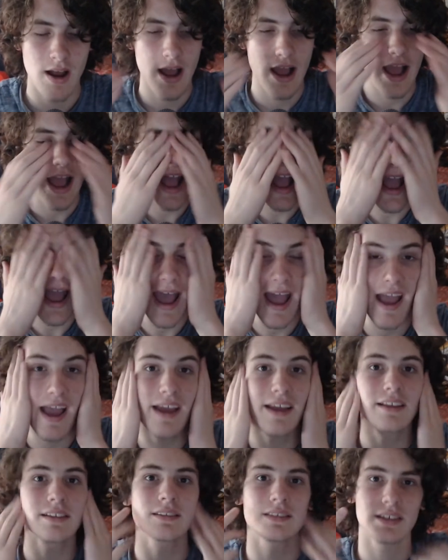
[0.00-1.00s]

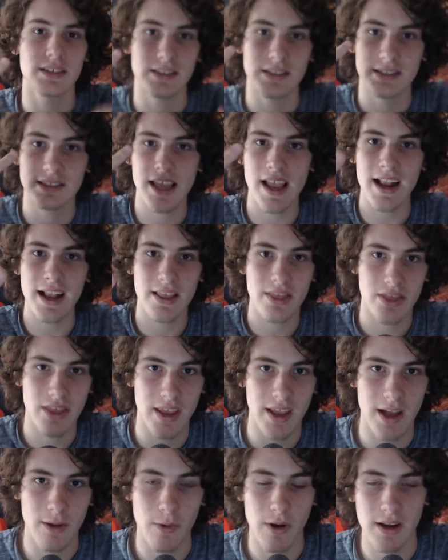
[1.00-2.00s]
And the second
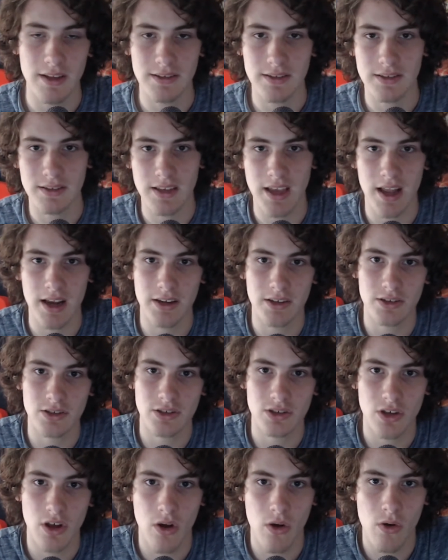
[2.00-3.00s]
thing I wanted to tell you,
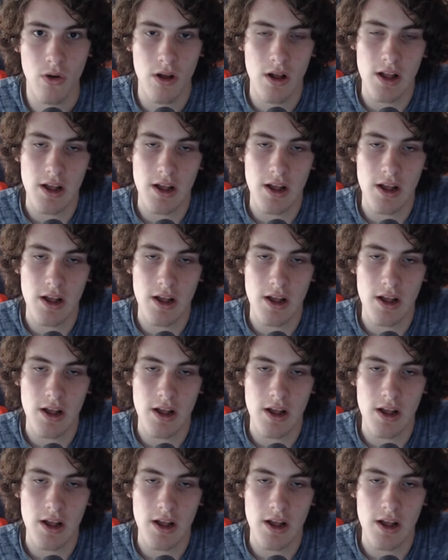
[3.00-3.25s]
so